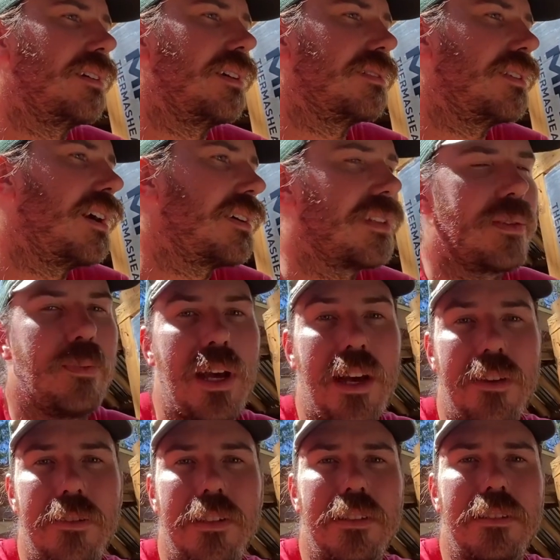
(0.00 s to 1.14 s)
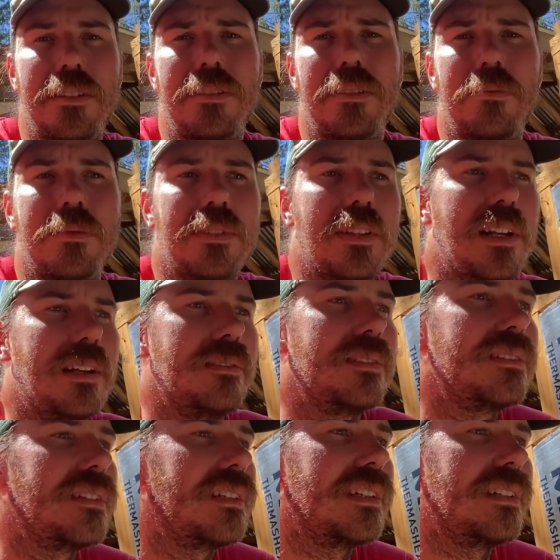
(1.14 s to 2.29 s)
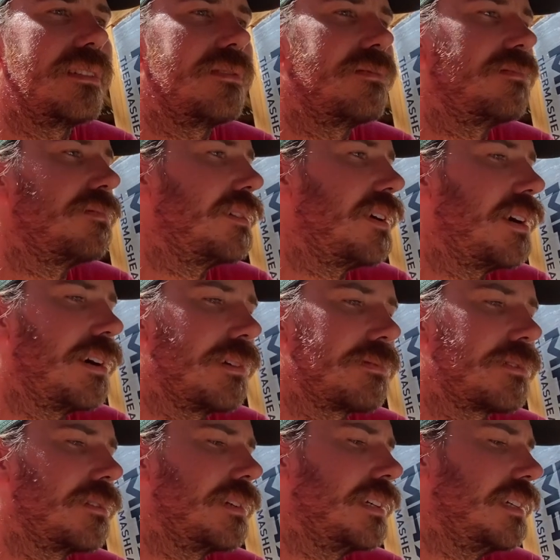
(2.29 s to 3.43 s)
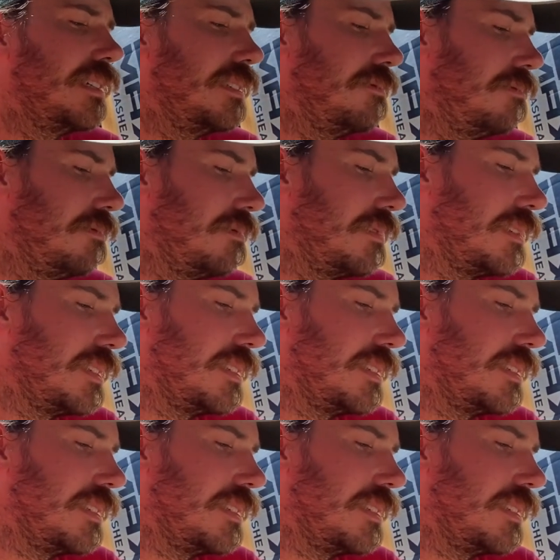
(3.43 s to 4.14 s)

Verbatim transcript: a lot of the battery systems that I've seen off grid,